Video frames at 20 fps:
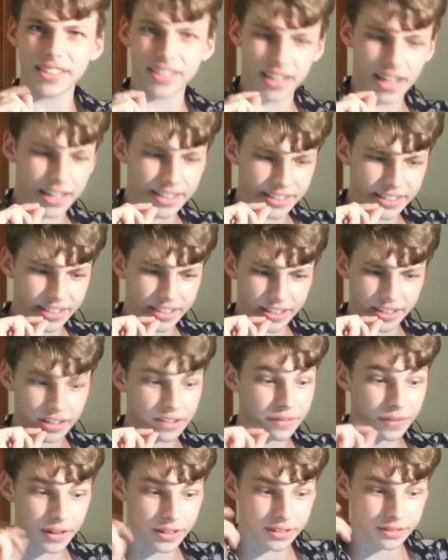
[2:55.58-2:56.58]
idea, if
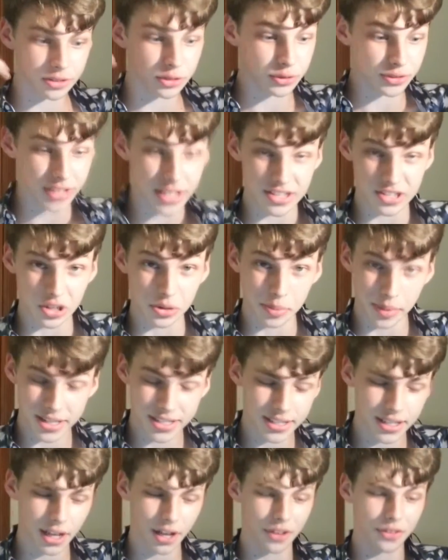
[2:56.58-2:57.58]
I do say so
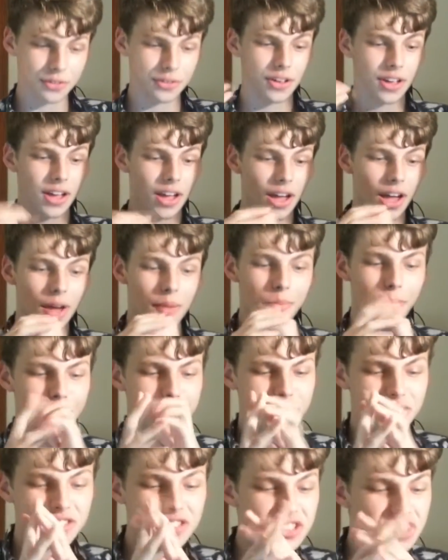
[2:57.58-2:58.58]
myself. Most
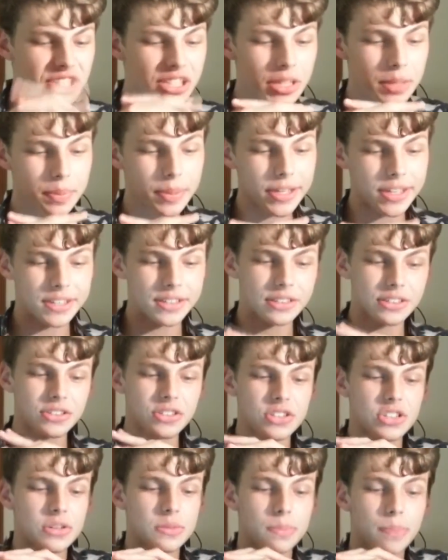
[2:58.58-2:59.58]
of the GDP is
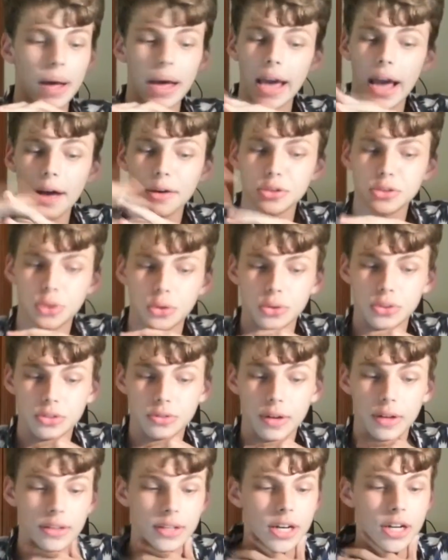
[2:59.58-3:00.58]
consumed by households
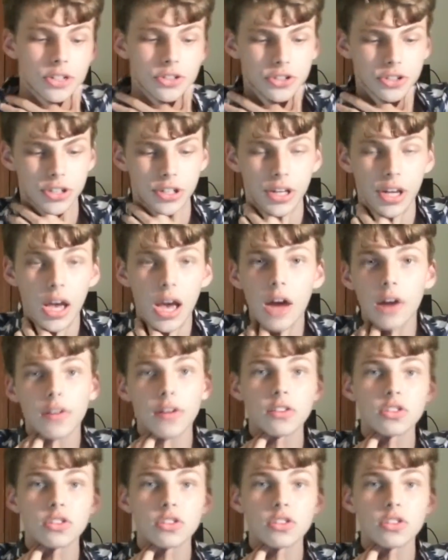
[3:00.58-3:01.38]
around the country. Around